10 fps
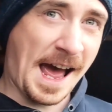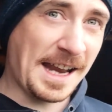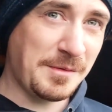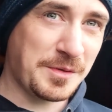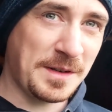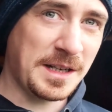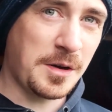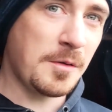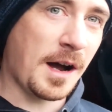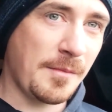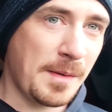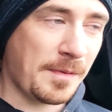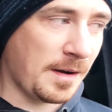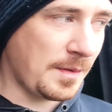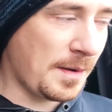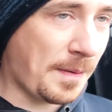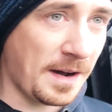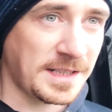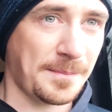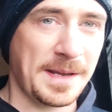And it was really cool. I remember I
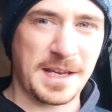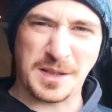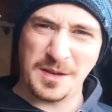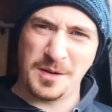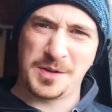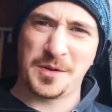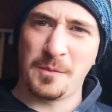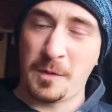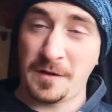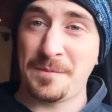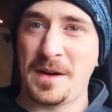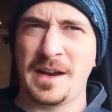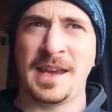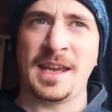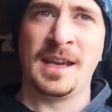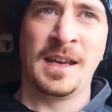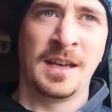parked up here during one of my